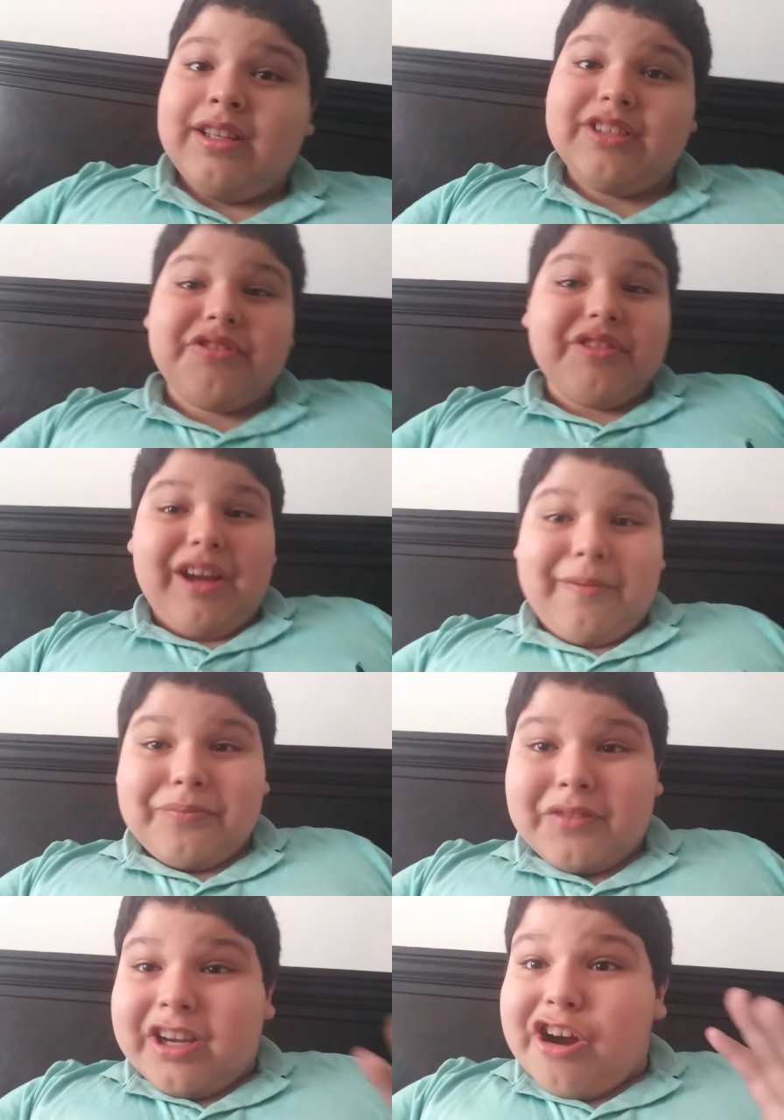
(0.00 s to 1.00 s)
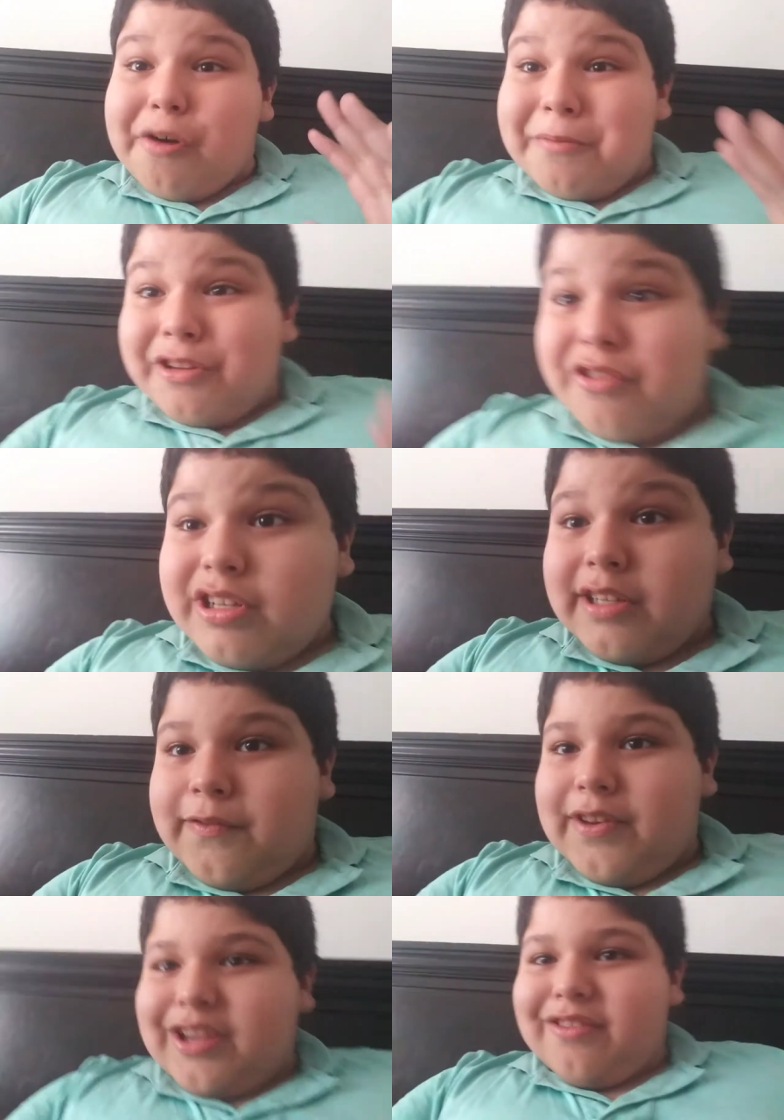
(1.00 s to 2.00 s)
So yeah, hope you enjoyed this
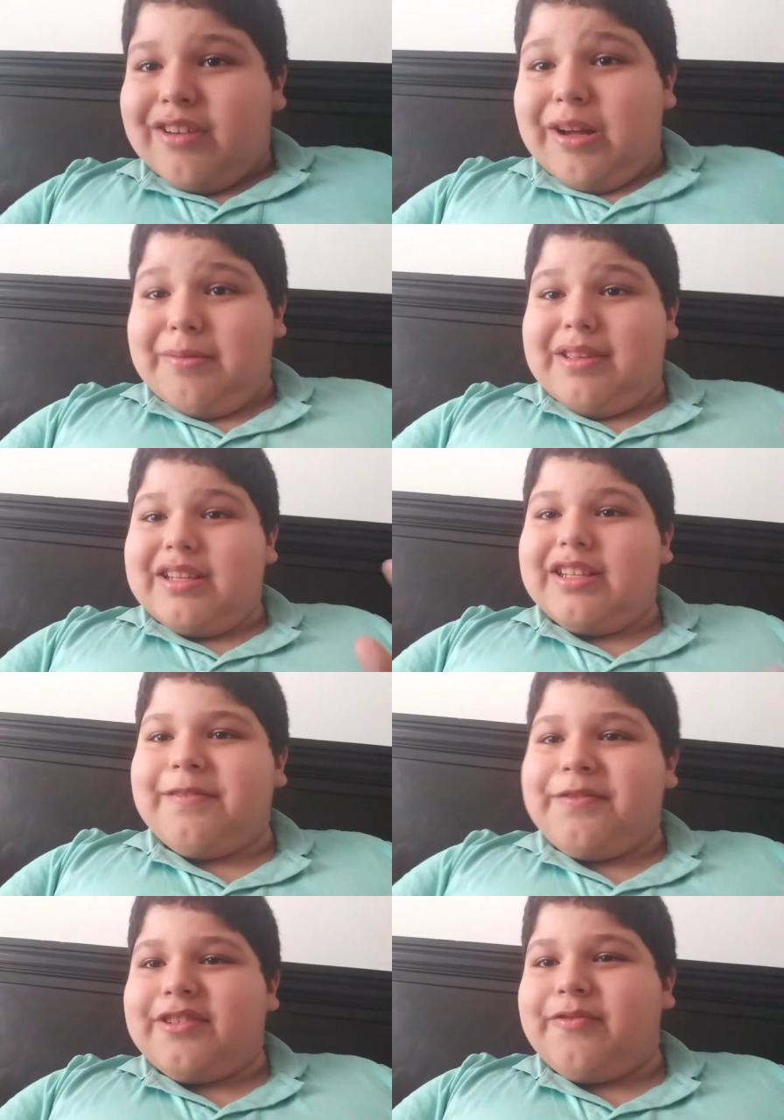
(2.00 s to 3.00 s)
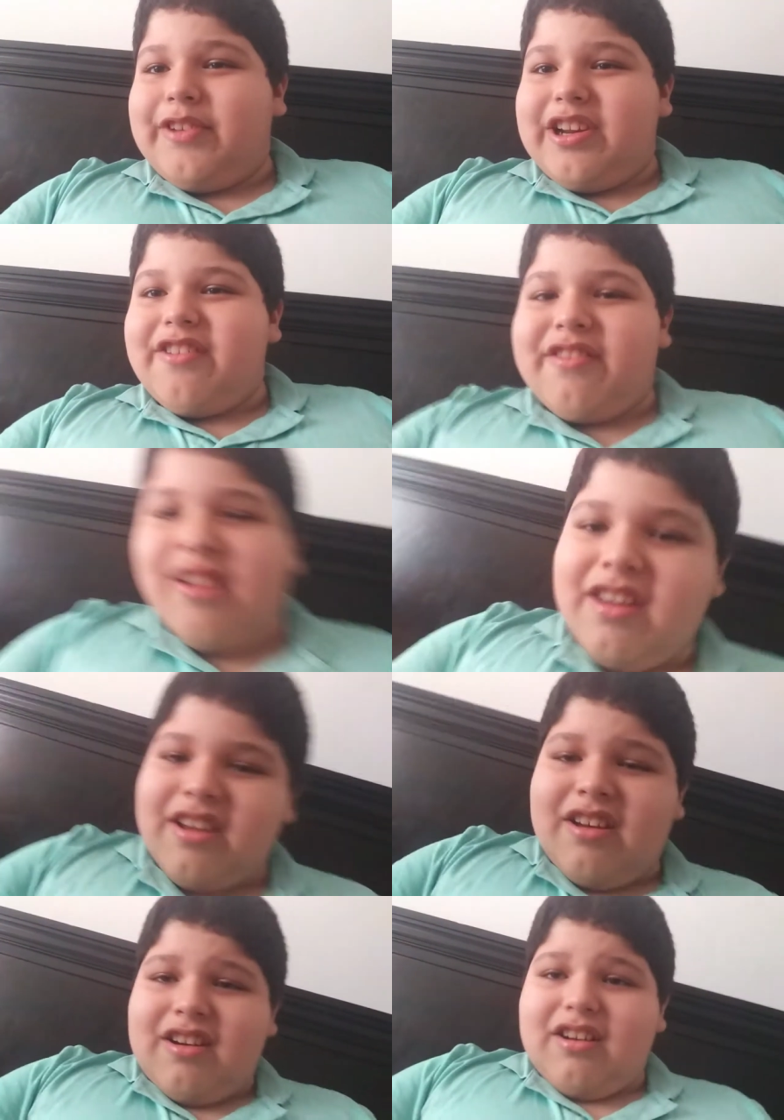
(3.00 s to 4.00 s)
video. Um, this is the first video
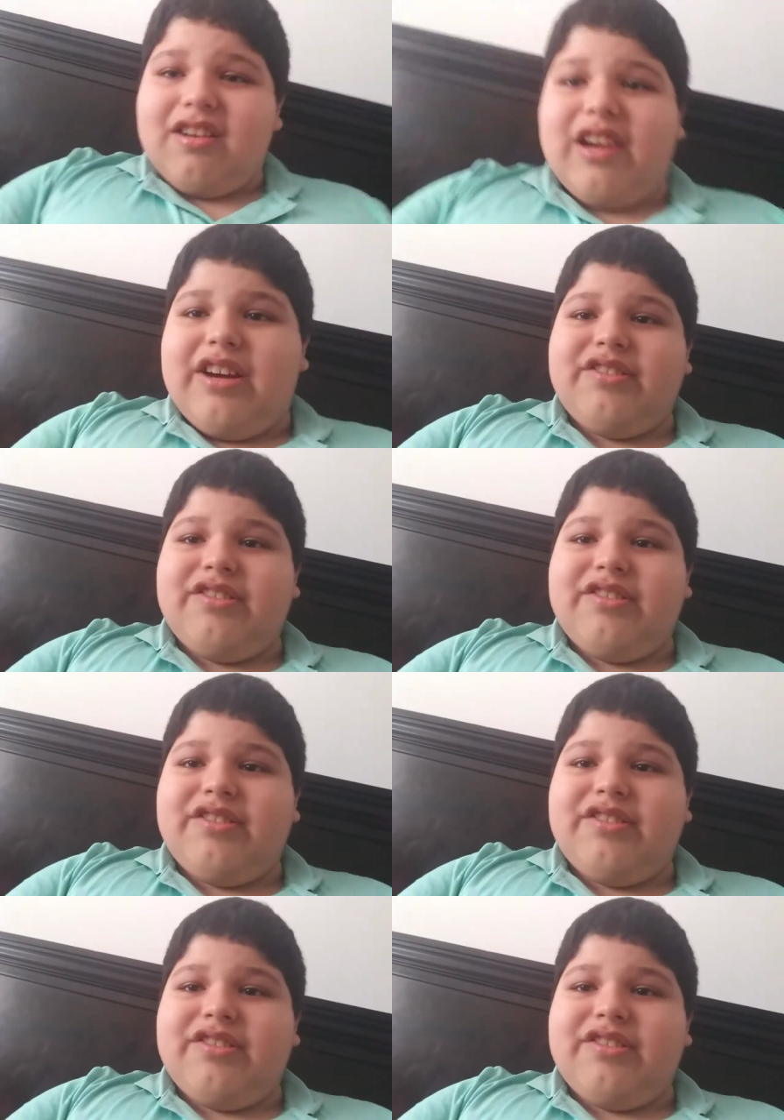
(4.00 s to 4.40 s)
on how